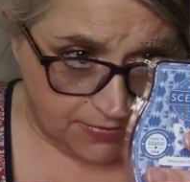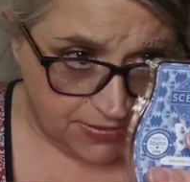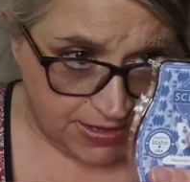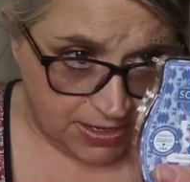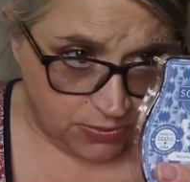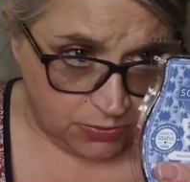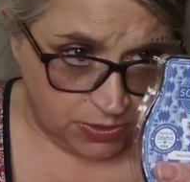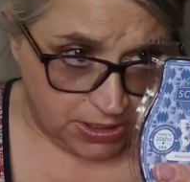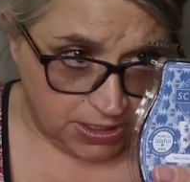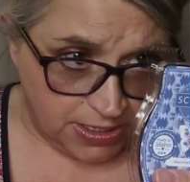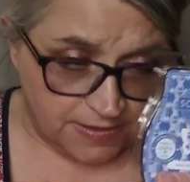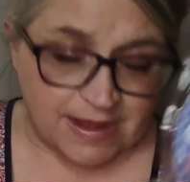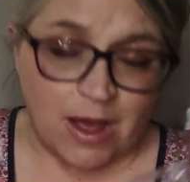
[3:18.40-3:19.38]
have sandalwood
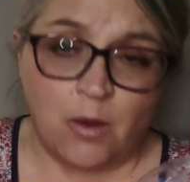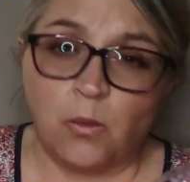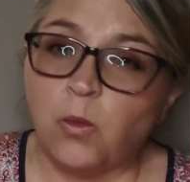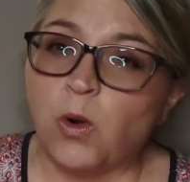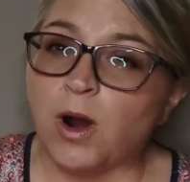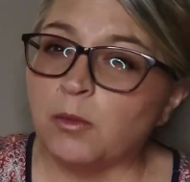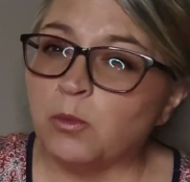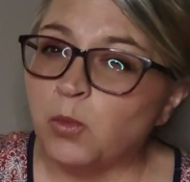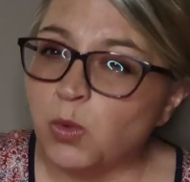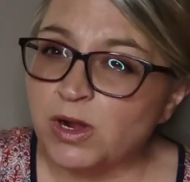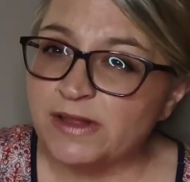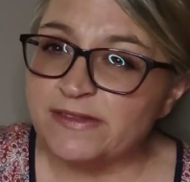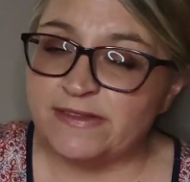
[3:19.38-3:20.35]
in it. It's got warm
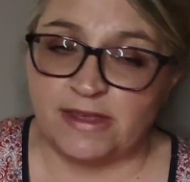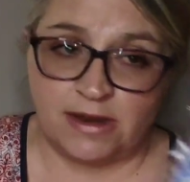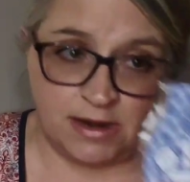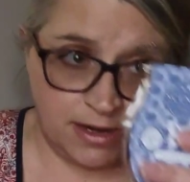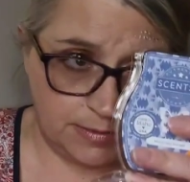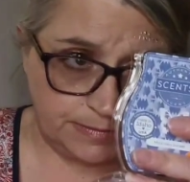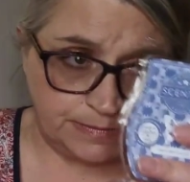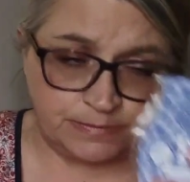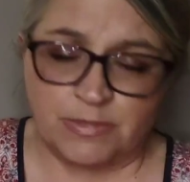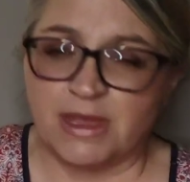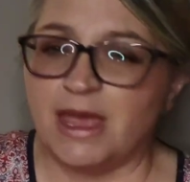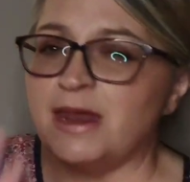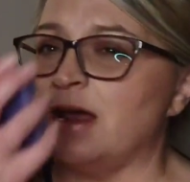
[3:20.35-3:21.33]
woods in it.
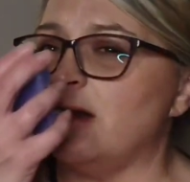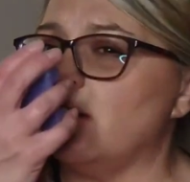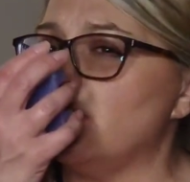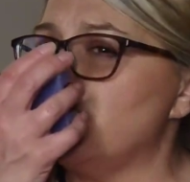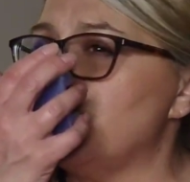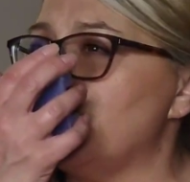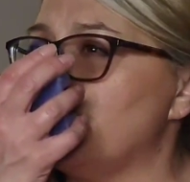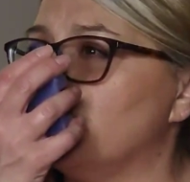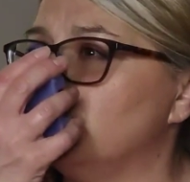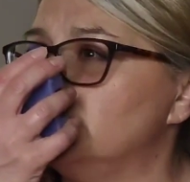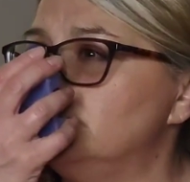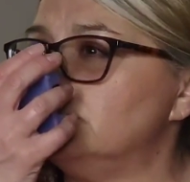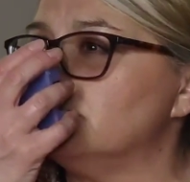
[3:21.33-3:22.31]
And I don't
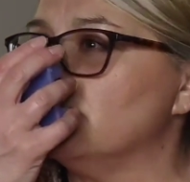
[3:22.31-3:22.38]
know.